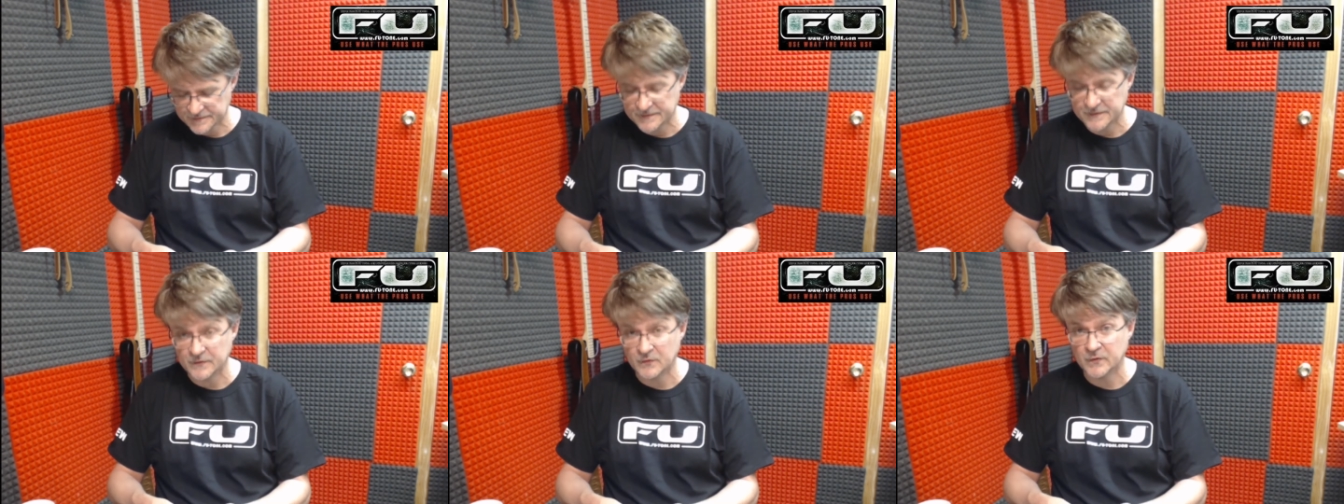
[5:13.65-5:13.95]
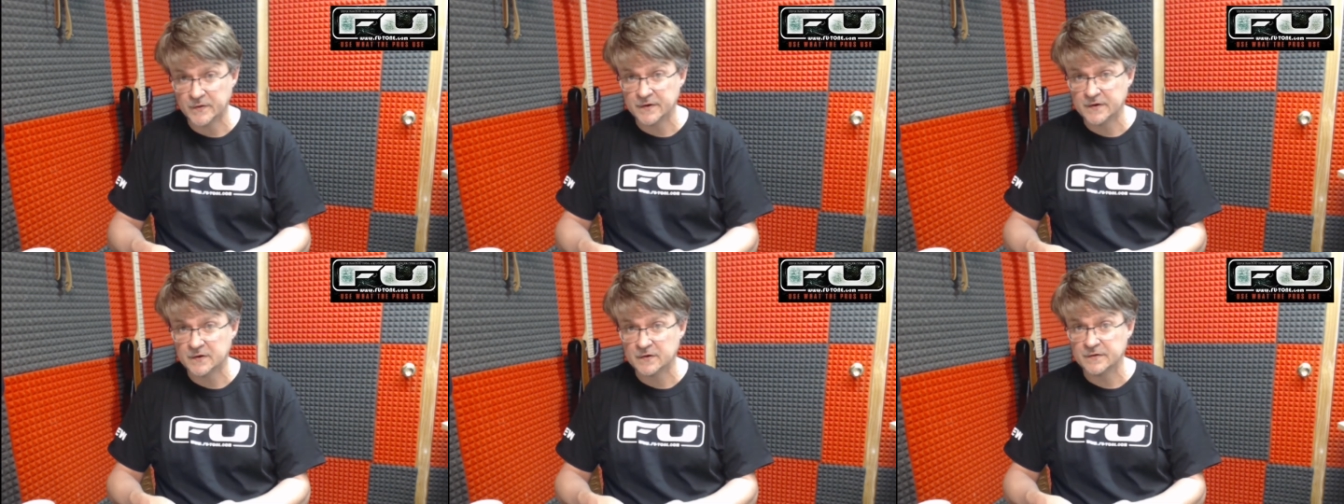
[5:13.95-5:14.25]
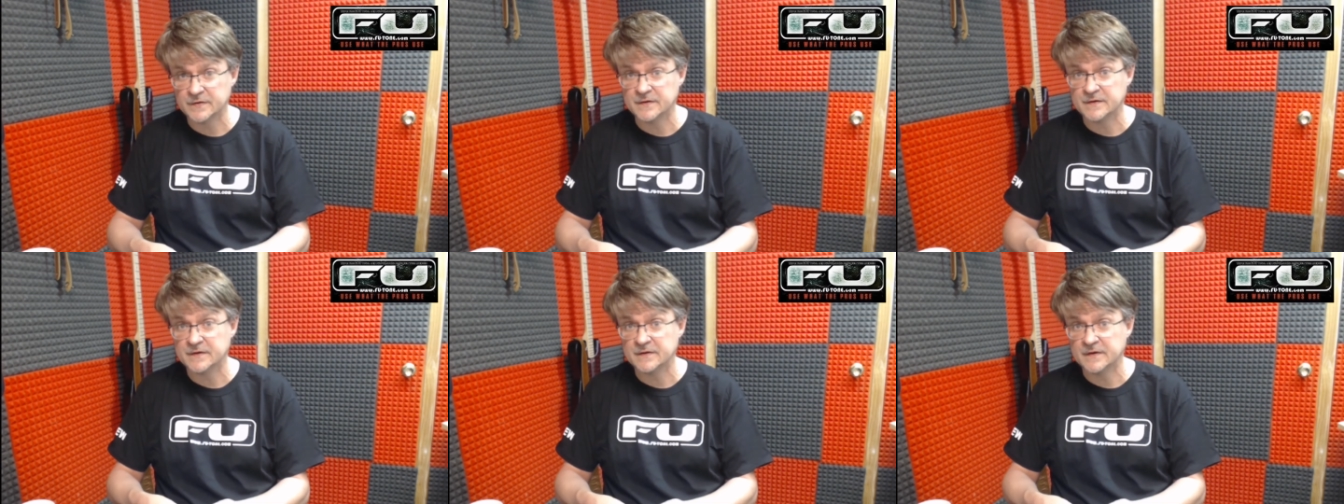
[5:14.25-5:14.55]
bit
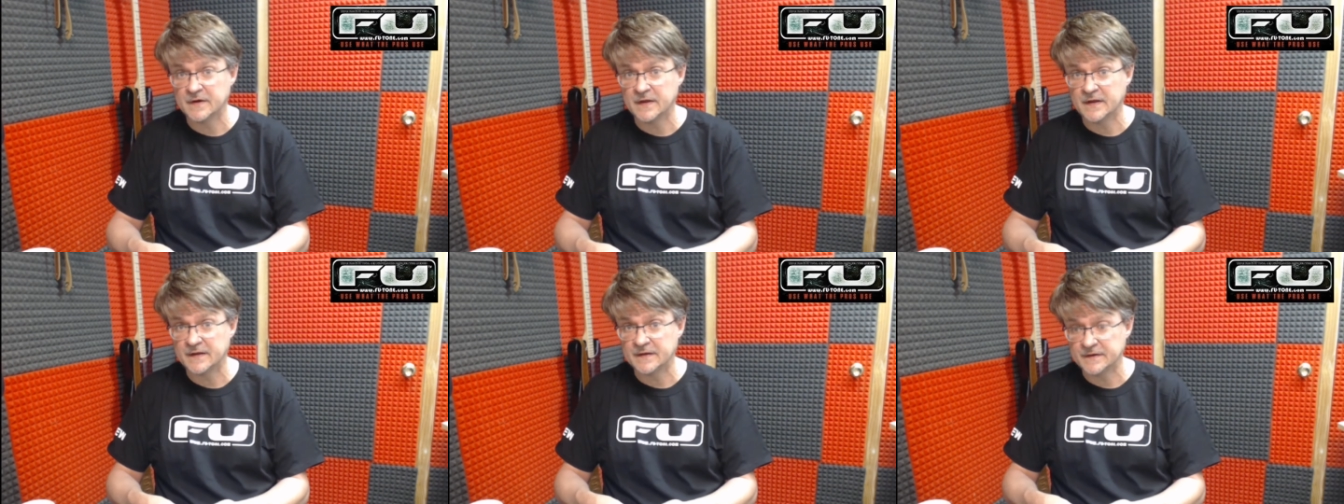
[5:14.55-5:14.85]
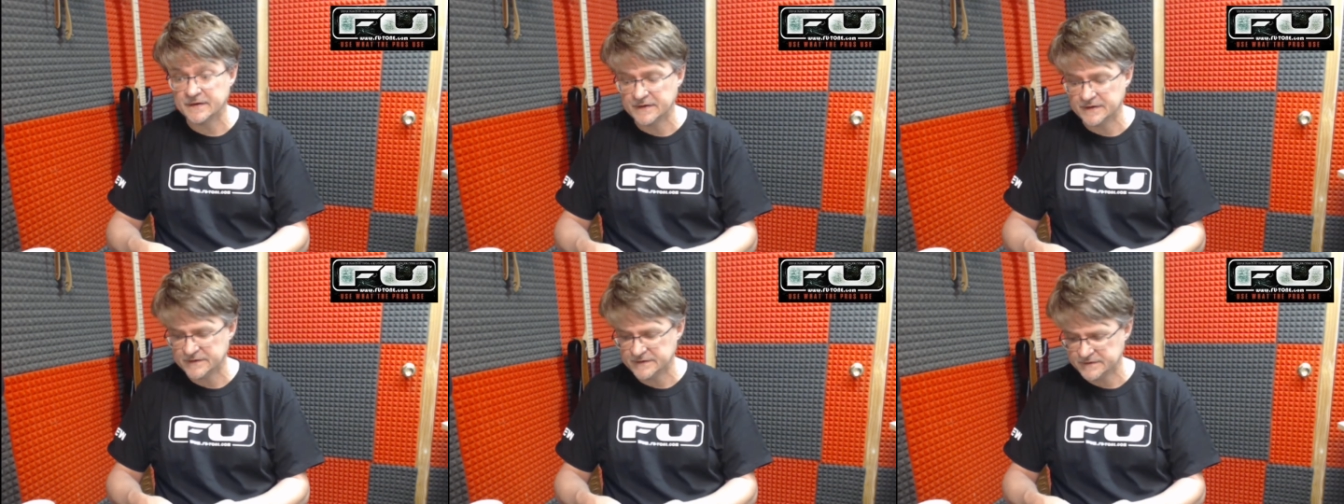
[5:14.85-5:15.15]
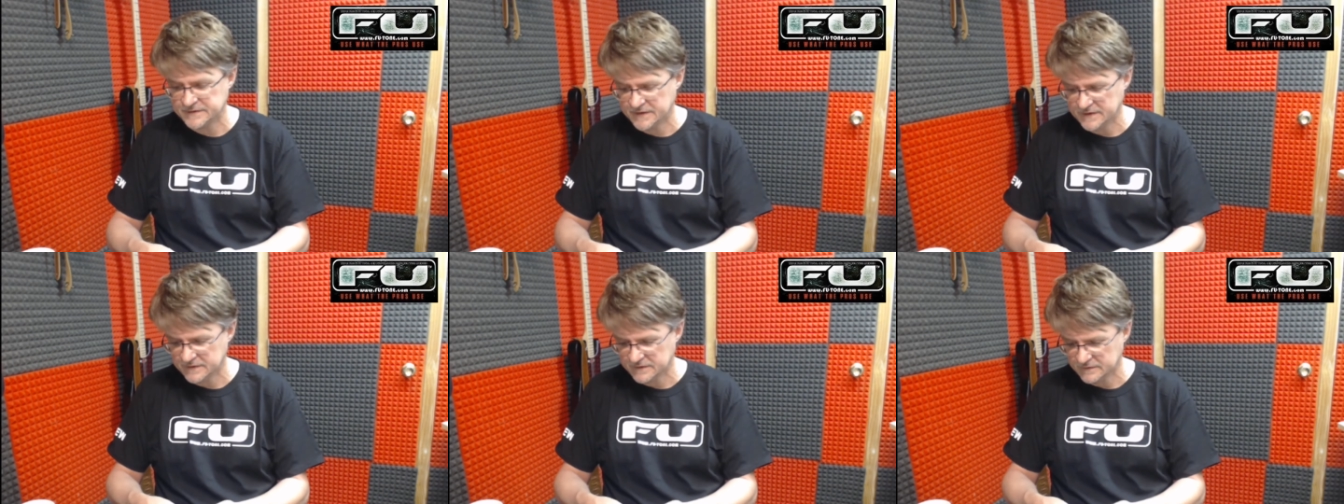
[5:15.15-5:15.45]
weaker than on a
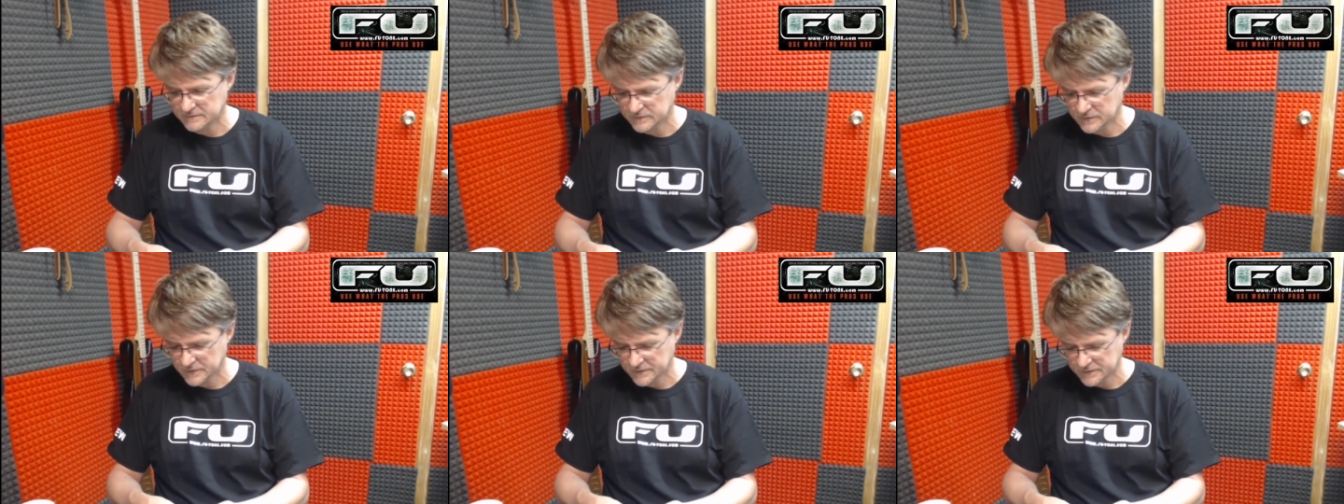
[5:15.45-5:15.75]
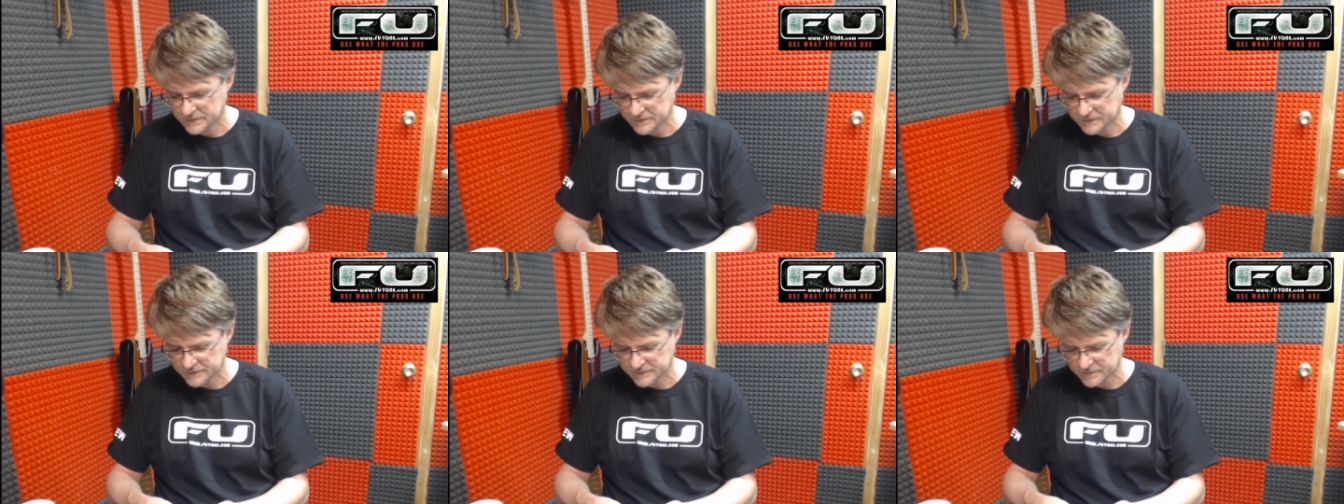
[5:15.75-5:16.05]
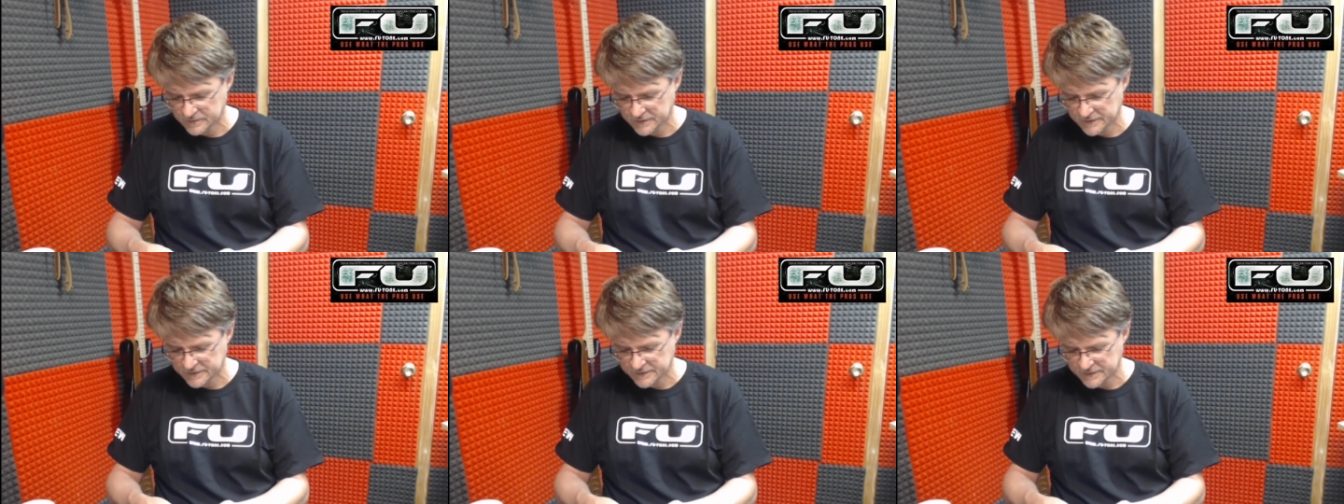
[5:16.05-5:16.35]
standard Floyd Rose
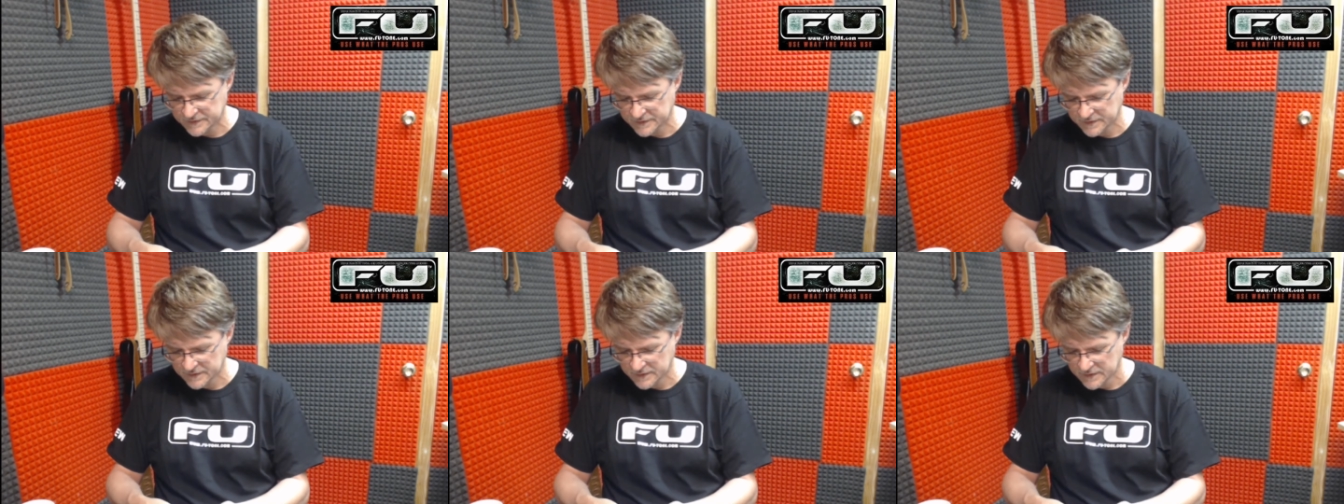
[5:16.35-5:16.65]
bridge.